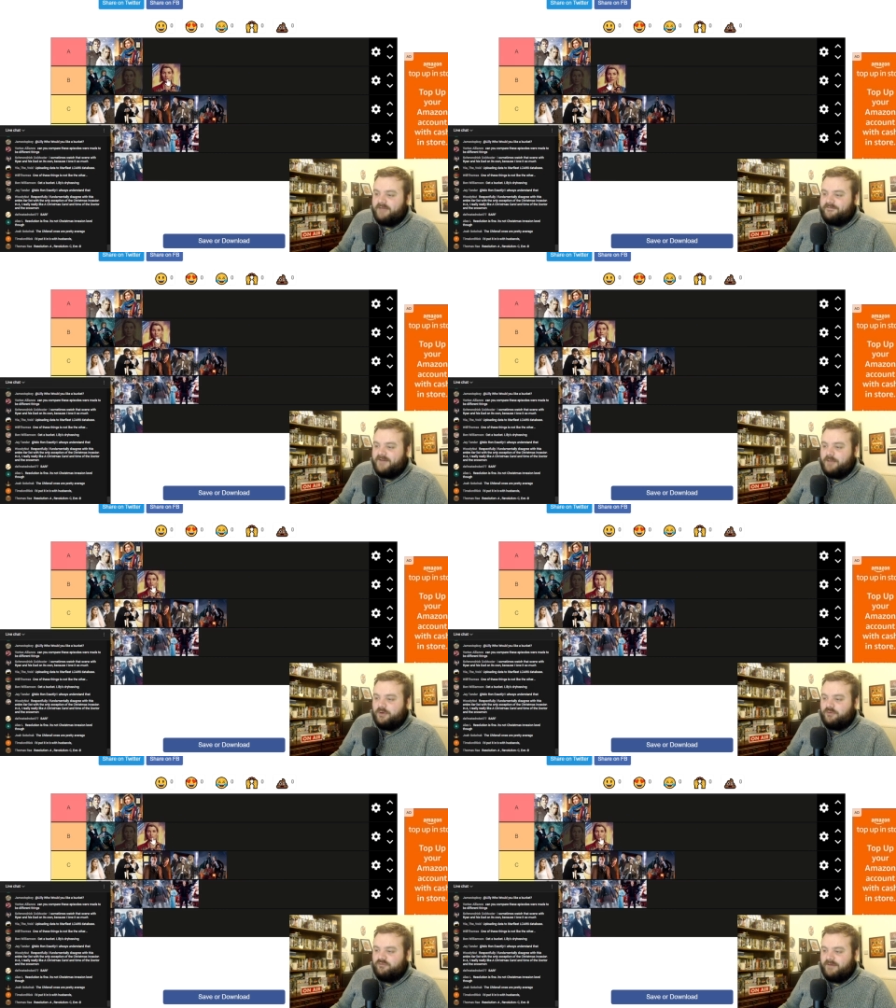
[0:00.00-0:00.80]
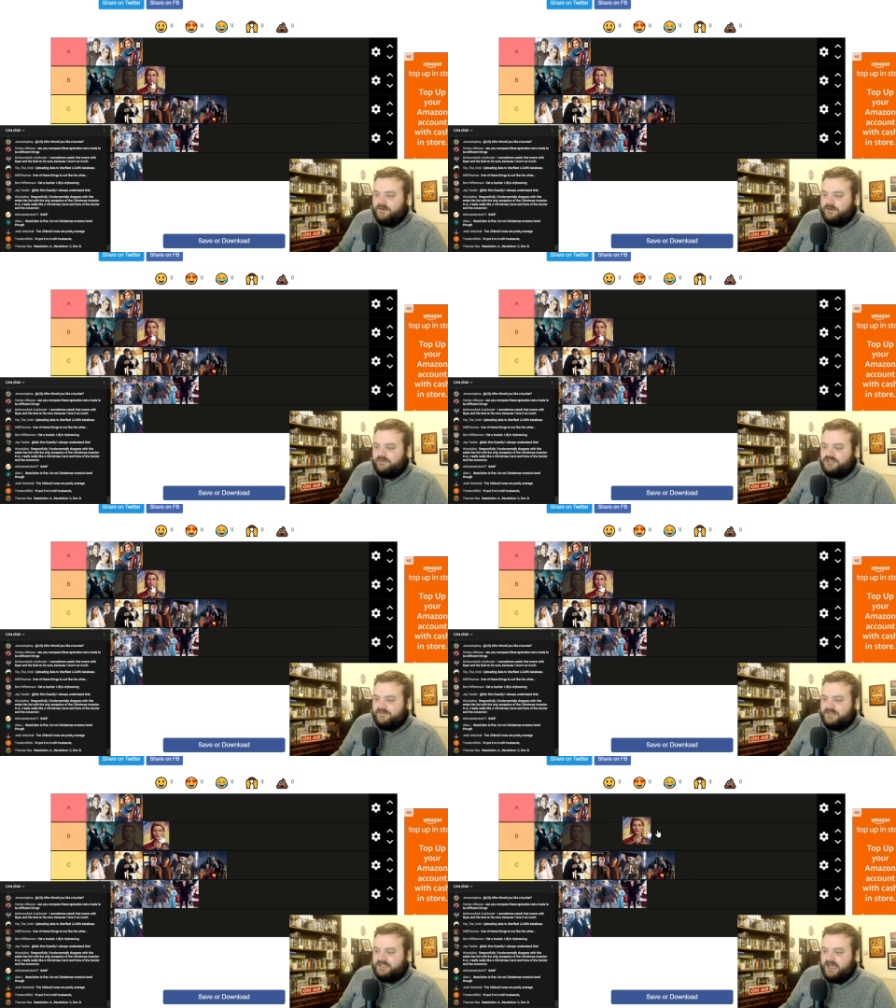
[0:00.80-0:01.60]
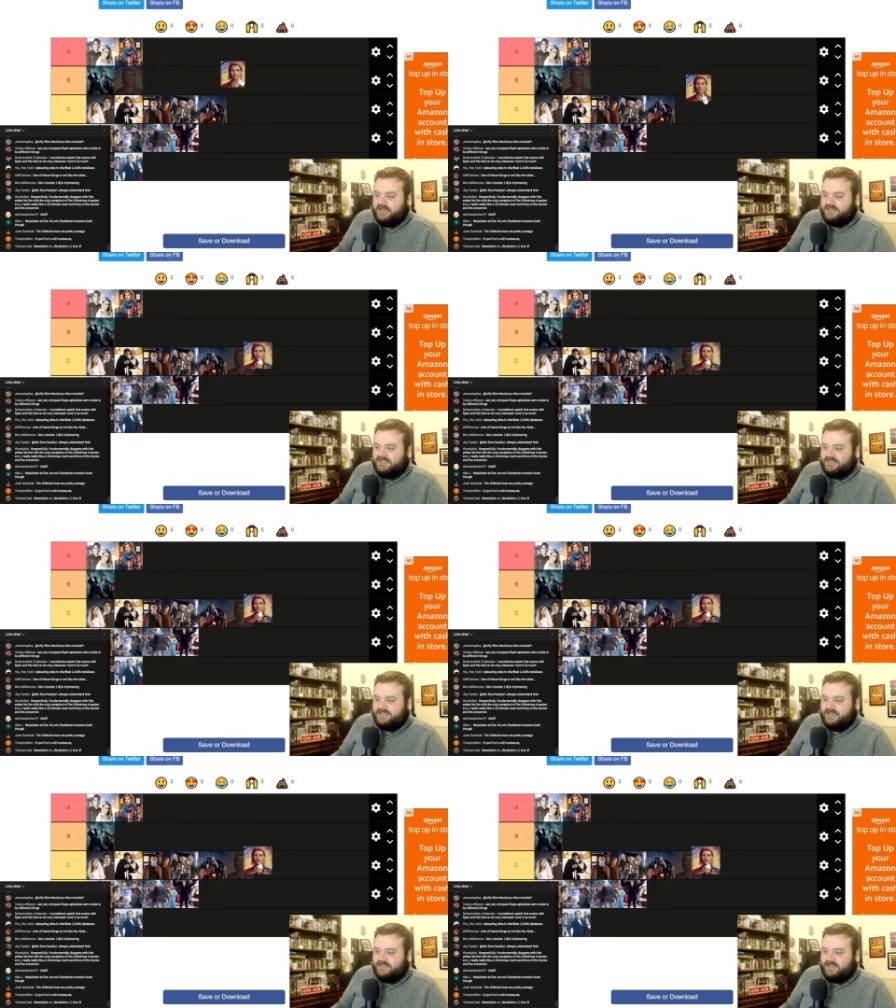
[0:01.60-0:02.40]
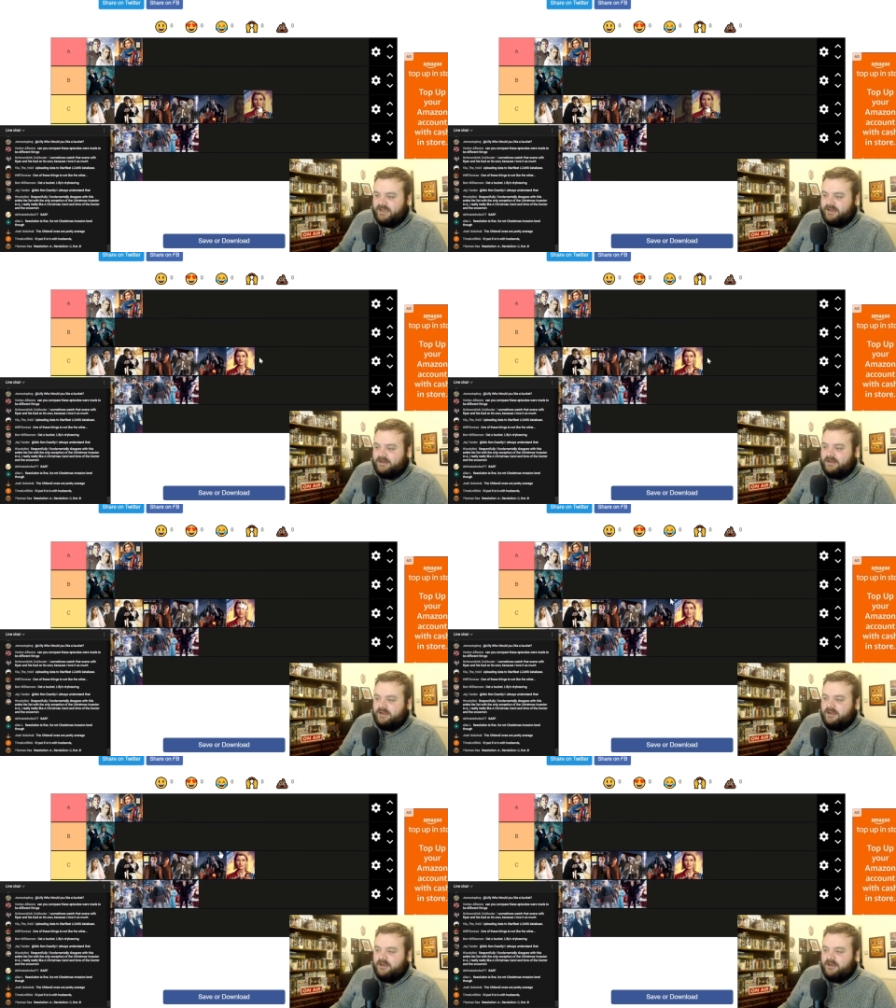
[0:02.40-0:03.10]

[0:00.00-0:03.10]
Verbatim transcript: if I put Revolution of the Daleks in C tier,